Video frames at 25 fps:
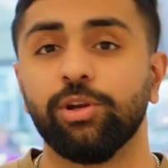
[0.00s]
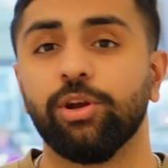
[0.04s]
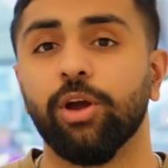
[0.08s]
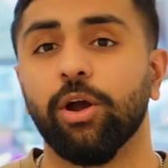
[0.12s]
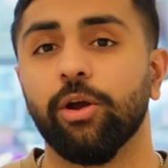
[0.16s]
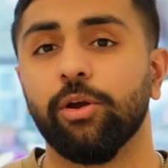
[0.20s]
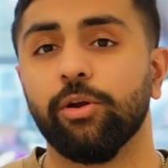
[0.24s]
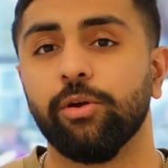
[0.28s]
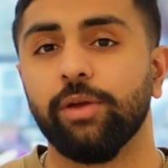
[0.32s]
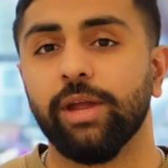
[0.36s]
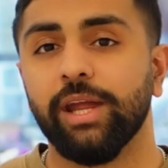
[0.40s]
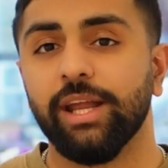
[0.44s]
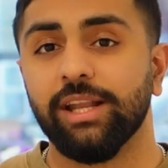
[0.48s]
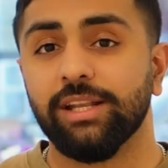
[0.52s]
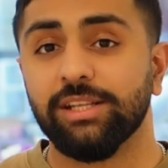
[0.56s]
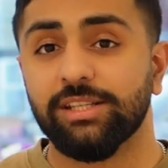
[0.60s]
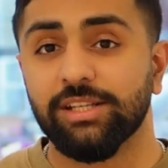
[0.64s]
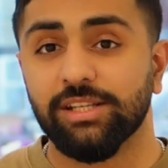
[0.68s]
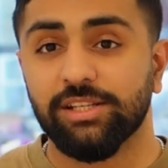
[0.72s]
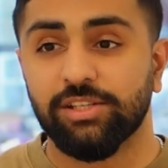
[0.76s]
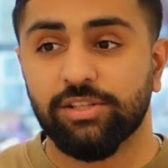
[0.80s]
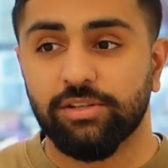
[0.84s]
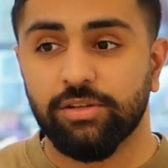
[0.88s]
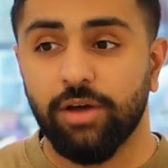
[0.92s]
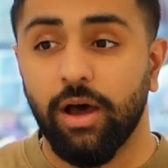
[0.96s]
you go
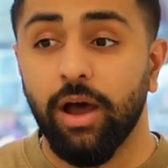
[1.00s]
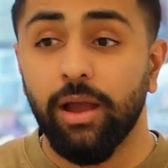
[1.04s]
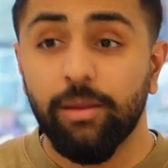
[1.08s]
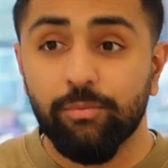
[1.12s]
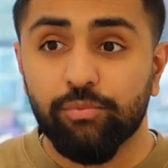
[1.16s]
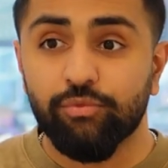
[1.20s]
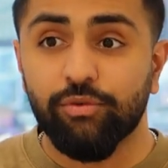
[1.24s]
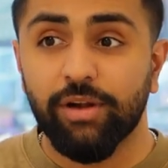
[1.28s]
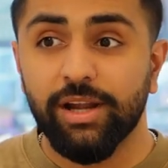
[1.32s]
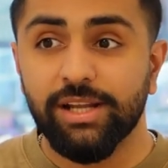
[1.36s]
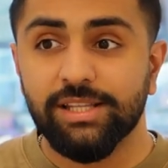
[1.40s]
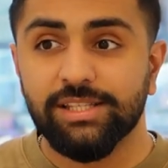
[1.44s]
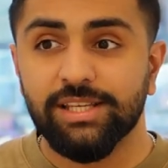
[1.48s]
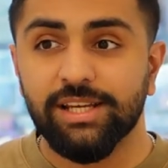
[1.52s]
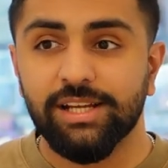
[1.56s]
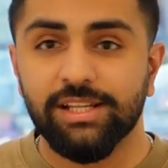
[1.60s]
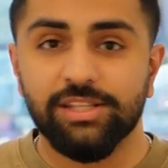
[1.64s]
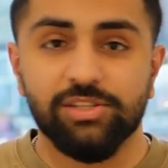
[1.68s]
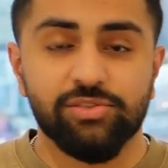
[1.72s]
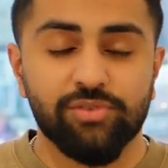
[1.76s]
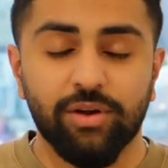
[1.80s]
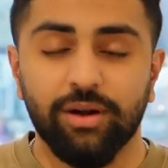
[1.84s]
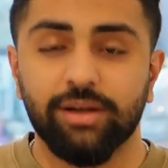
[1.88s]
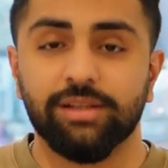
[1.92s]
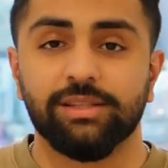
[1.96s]
into type rating
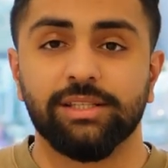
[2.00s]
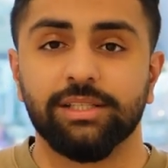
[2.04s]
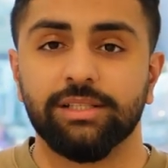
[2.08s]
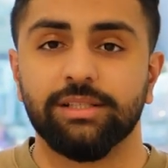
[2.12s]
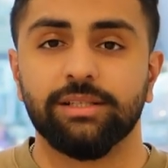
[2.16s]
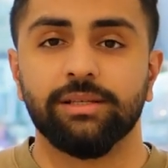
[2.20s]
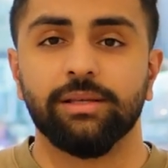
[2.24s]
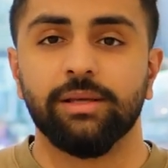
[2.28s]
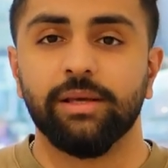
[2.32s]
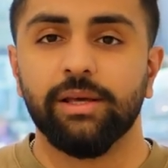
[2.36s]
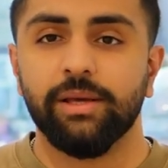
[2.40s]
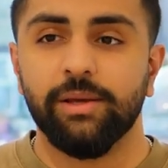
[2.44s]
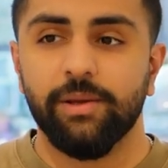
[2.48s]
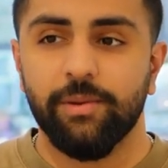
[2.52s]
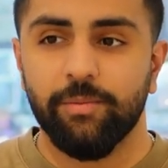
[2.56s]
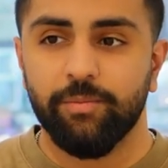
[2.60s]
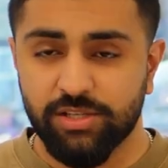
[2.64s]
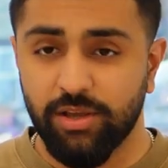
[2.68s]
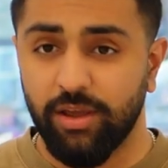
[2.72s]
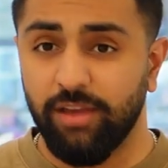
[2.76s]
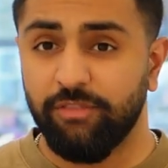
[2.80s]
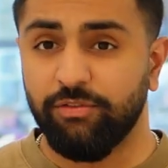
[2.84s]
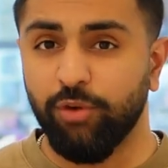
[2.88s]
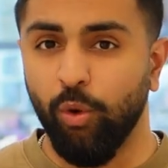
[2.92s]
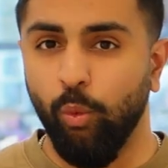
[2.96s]
instructing.
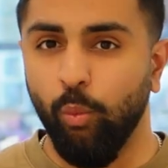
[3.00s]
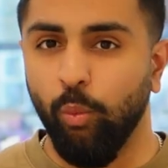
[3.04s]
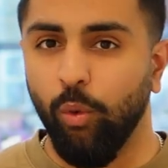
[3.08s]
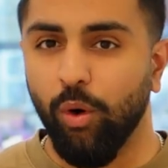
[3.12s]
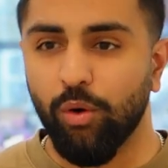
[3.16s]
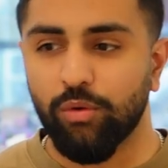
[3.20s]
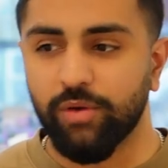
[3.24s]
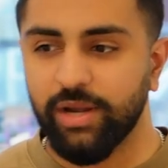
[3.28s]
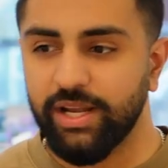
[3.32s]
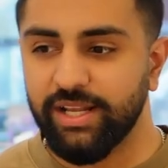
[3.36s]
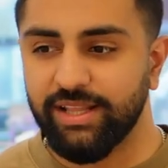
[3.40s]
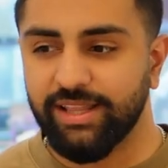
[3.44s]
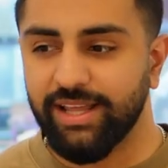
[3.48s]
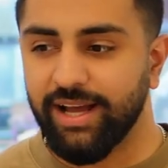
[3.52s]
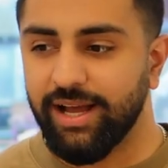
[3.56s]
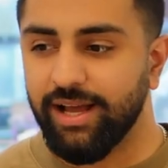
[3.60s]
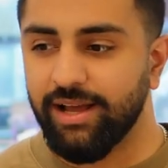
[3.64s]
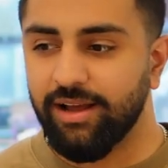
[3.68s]
So if you're worried